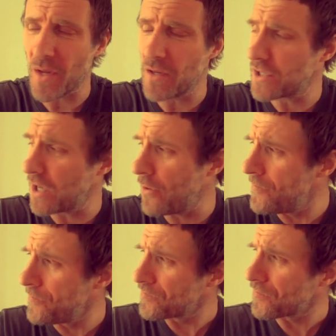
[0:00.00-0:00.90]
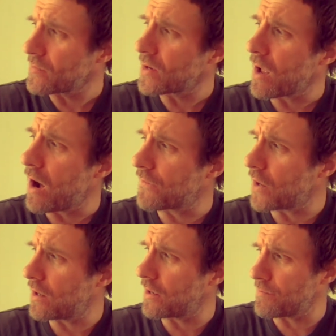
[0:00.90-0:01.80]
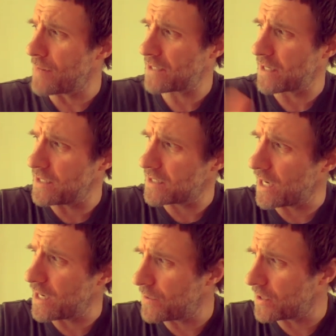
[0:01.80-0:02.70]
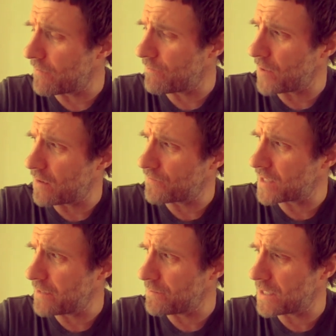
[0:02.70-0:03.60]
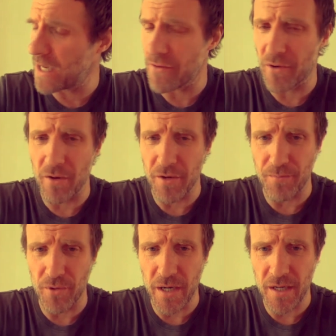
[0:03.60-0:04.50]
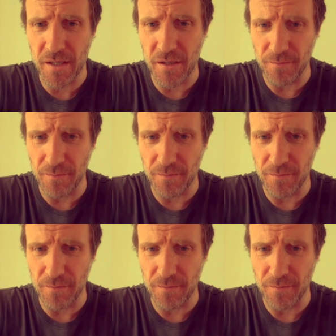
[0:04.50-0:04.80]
So I've got a load of masking tape, and I've taped together a load of bricks.